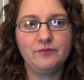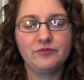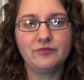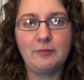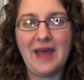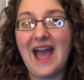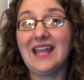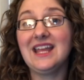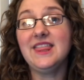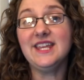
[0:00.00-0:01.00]
Back
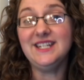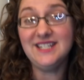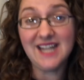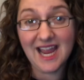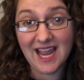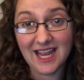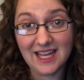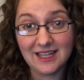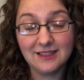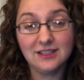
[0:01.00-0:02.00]
in the
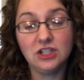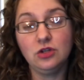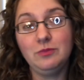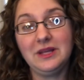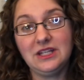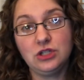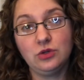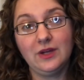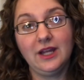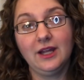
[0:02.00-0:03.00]
day, you'd be
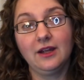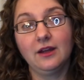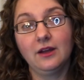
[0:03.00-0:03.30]
doing